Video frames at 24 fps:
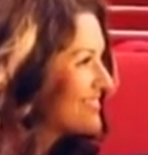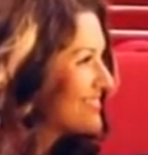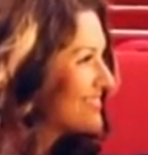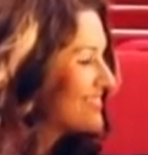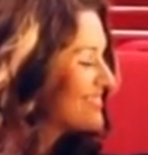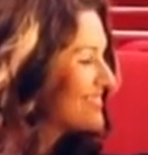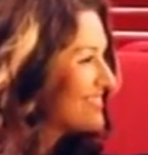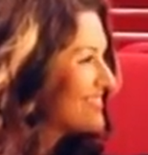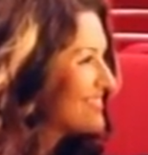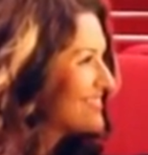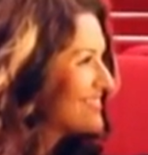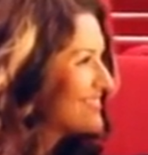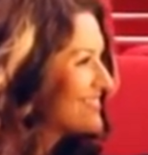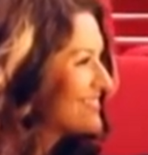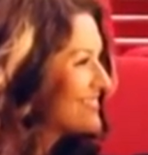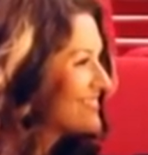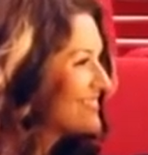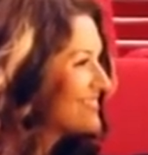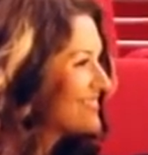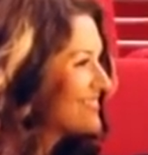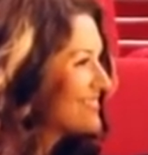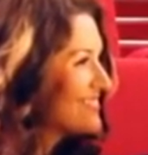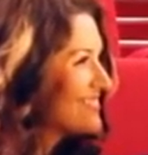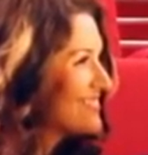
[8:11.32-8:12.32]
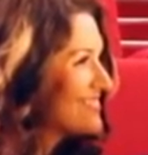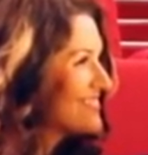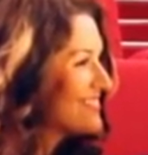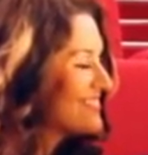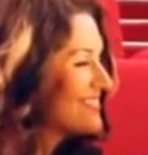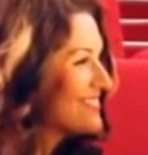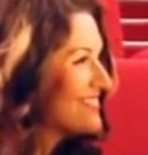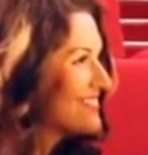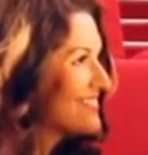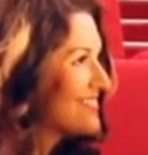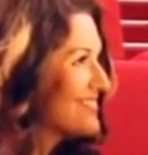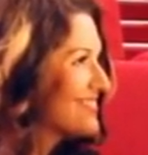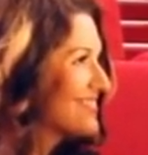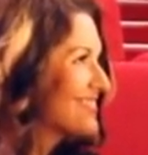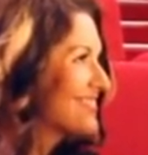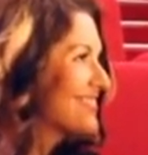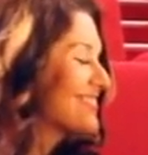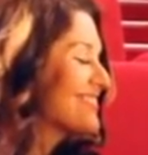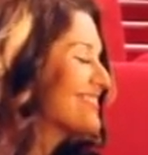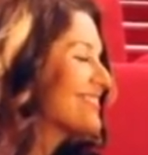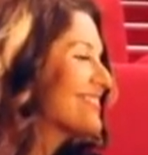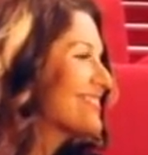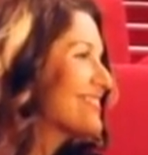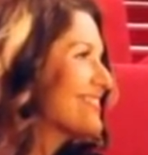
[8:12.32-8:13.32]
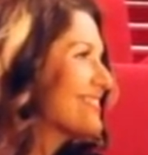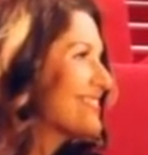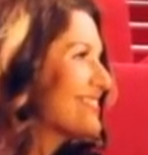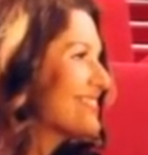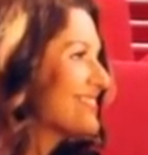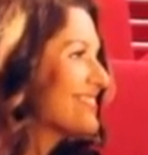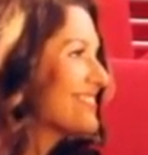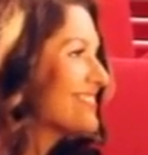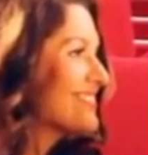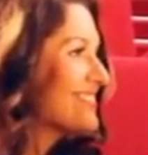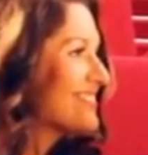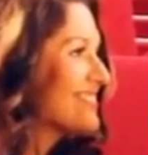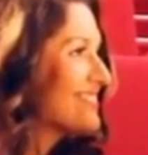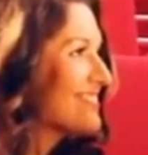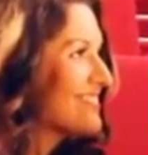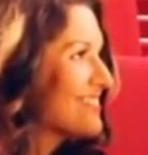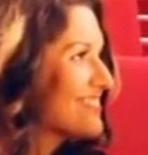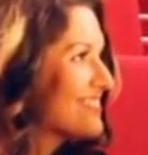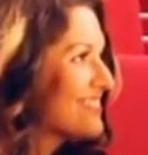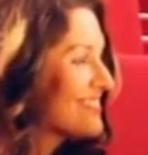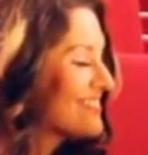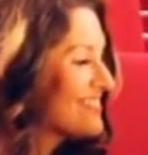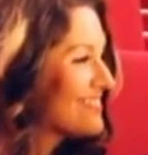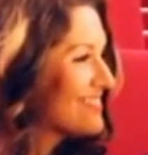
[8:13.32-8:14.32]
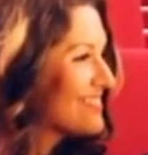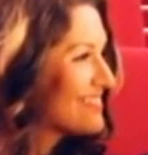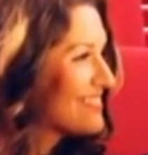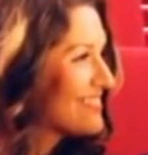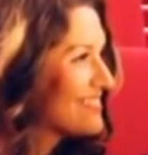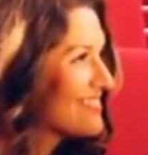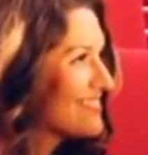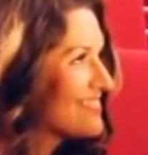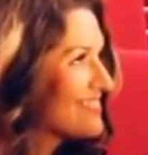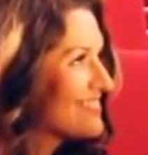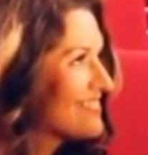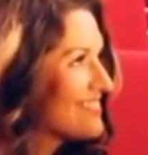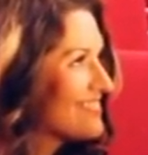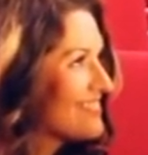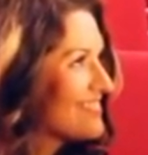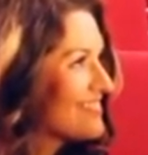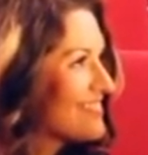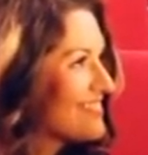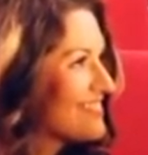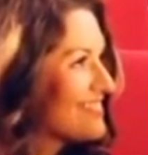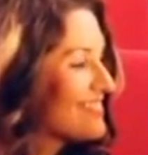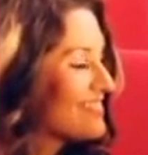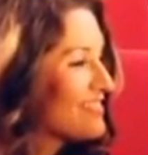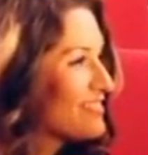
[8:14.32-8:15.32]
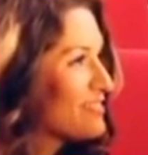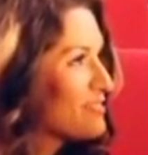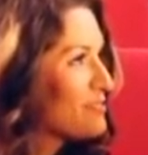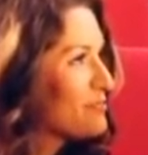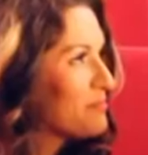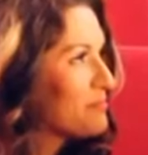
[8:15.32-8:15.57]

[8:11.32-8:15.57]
(silent)